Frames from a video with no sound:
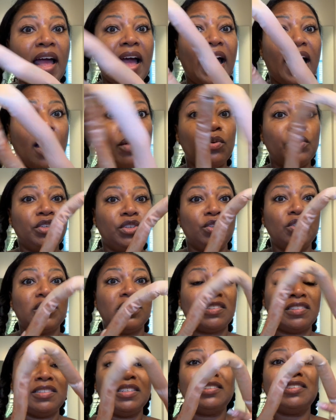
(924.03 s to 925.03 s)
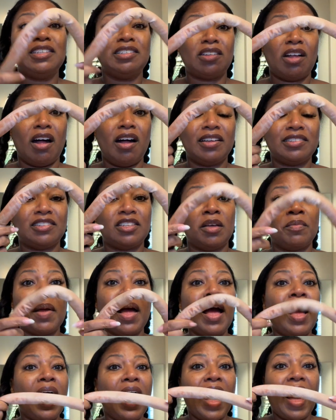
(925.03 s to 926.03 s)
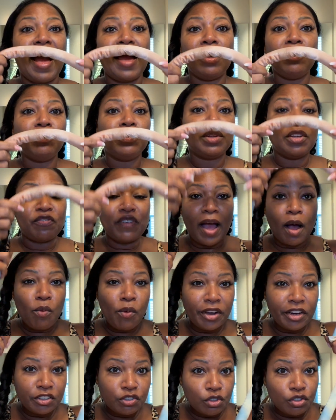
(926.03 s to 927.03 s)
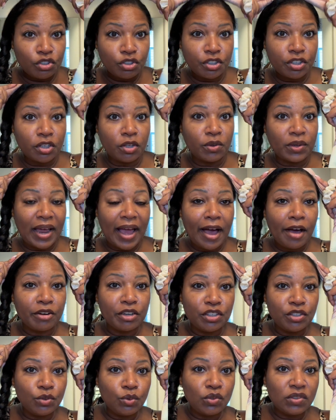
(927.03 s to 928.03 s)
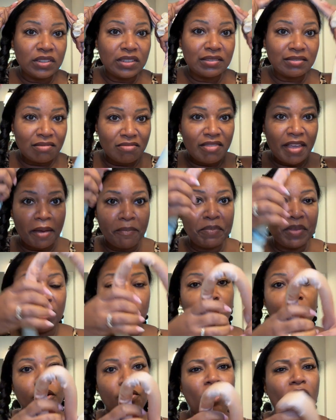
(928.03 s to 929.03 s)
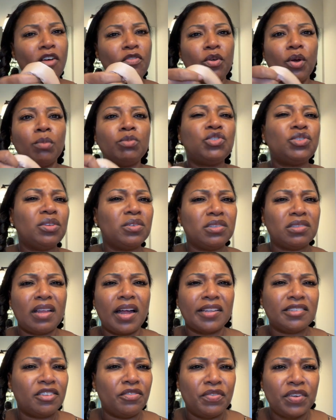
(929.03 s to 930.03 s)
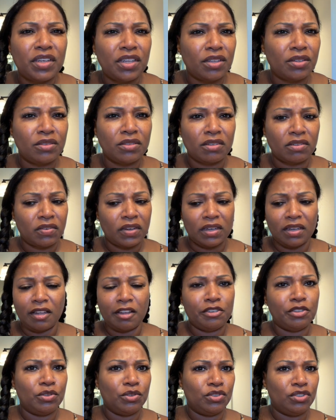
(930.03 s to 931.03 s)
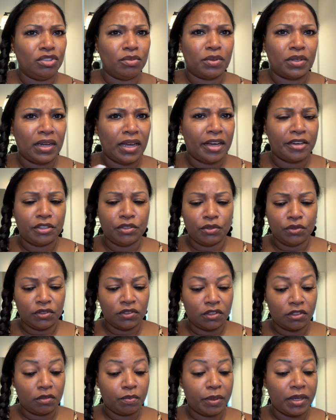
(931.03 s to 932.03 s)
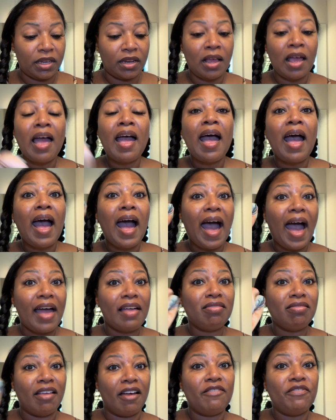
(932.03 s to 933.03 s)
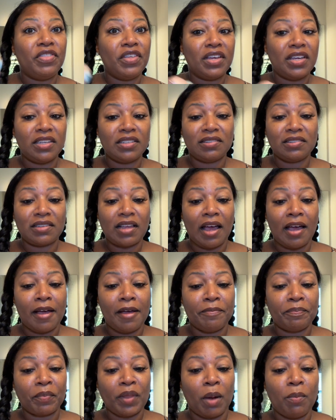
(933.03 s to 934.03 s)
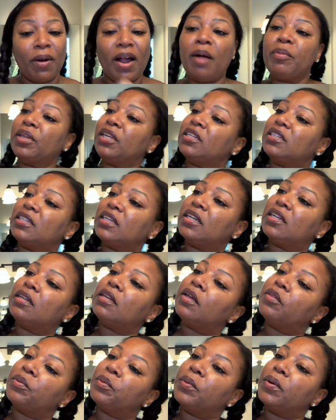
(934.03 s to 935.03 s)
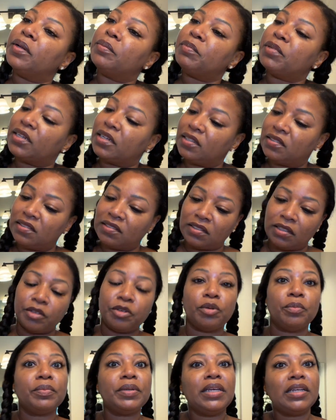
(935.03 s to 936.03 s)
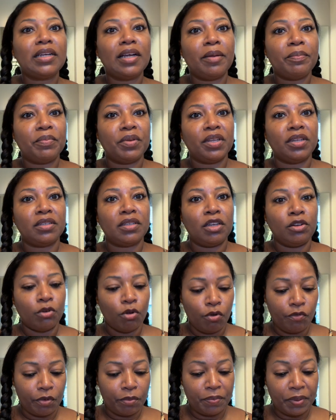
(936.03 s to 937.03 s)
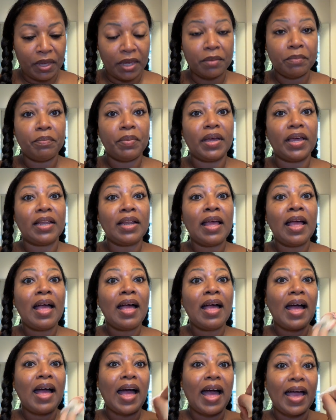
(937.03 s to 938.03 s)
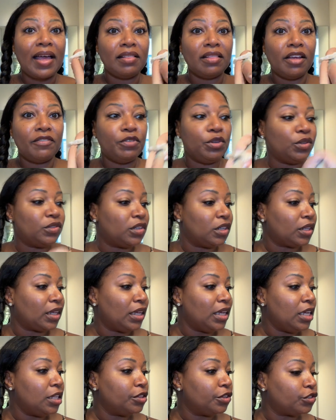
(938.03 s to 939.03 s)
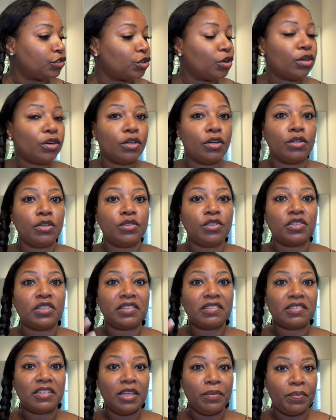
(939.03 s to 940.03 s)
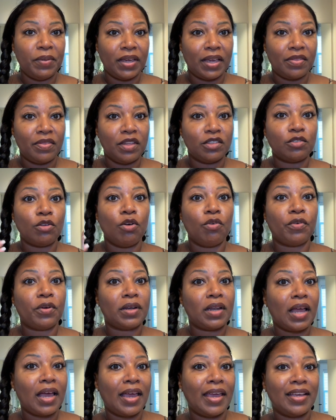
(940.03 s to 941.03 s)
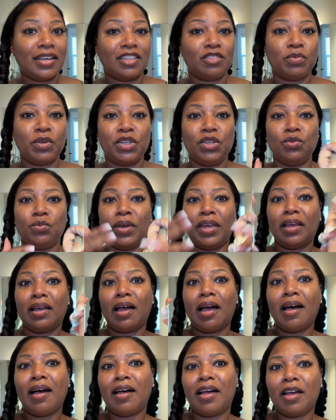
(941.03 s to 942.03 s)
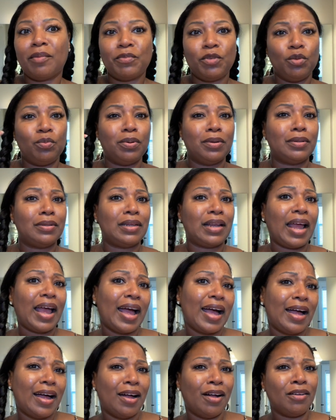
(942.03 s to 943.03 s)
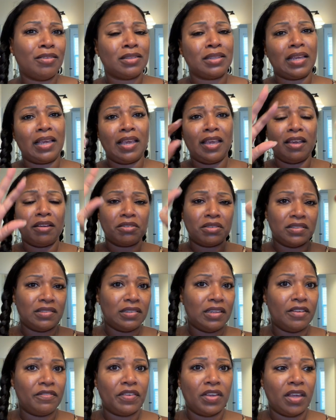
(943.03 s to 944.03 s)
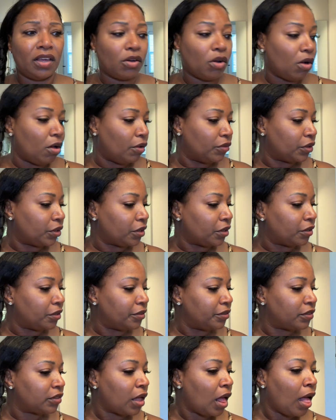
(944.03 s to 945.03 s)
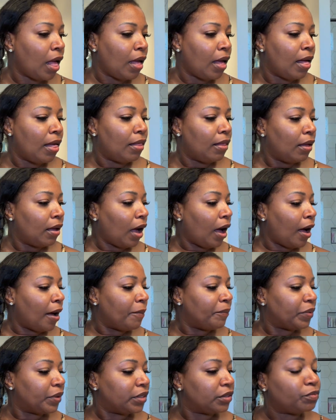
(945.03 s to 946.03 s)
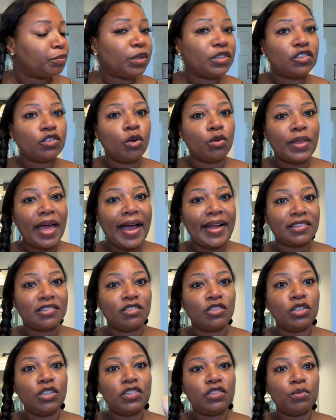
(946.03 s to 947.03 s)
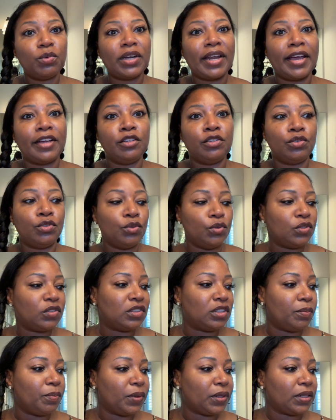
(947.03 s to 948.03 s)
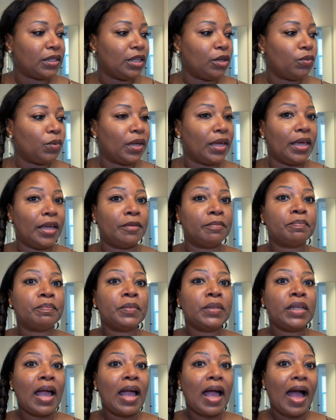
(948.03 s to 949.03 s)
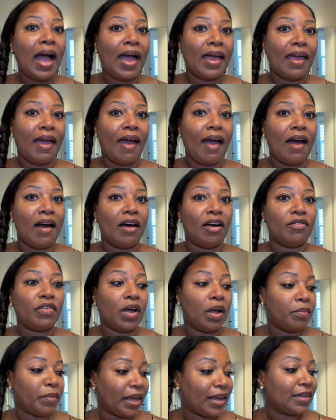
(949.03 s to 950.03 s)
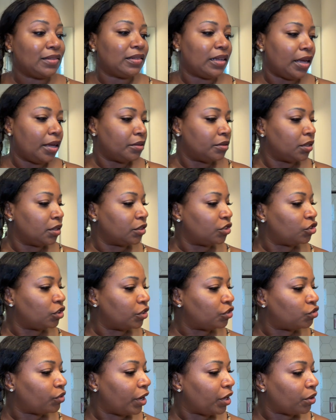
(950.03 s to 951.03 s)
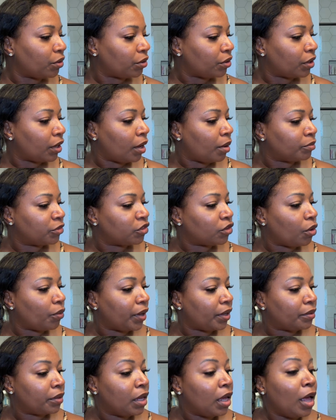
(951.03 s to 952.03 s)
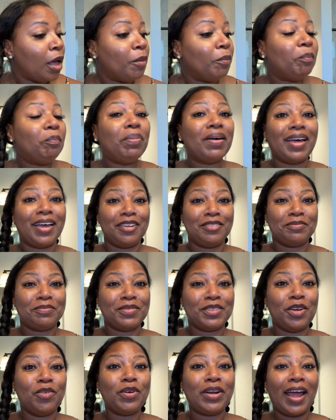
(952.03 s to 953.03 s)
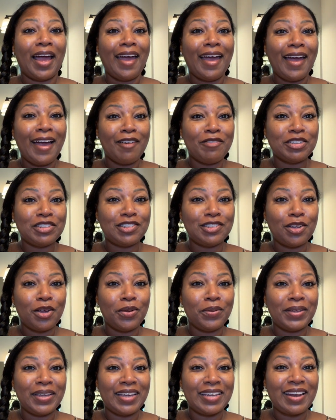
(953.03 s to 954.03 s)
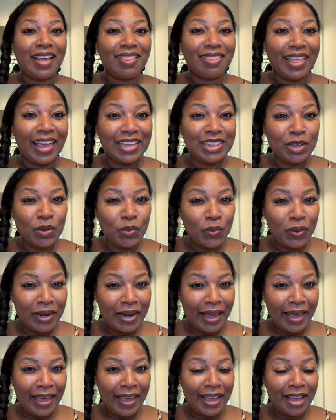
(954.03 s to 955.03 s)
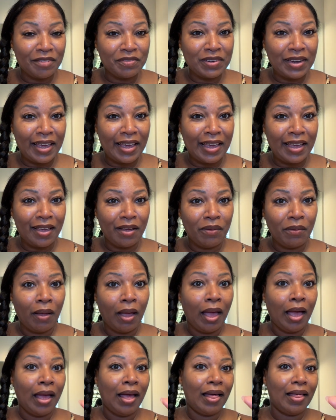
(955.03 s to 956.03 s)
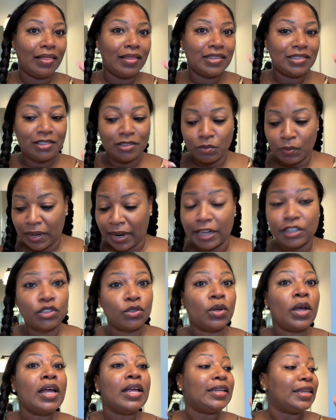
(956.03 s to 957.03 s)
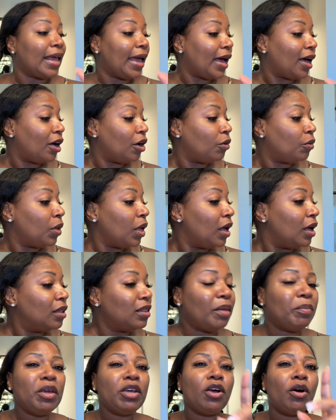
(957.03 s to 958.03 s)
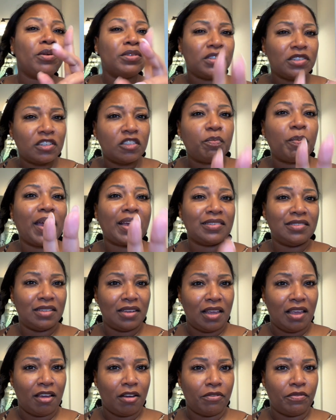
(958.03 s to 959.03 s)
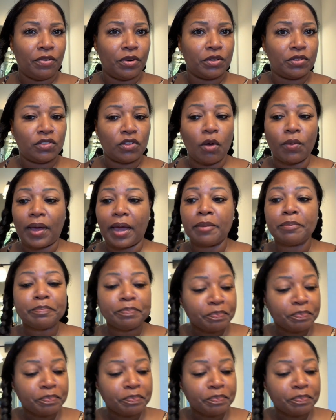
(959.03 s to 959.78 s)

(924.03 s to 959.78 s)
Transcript: I will use this. This is awesome. If y'all want a tutorial on how to use this, let me know. Although I'm sure there's lots of videos already on YouTube on how to use this, but I love this. I probably need to get another one because it's a little beat up and overbent, but I love using the heatless curlers and sleeping in this overnight because when you wake up, you pull it out and the hair is giving all the curls. But so these are what I use typically when I have, like I said, a straighter sew-in. But when I have a sew-in like the one I have now, this is what I do. Now, let me go into the specs of the hair first. Okay.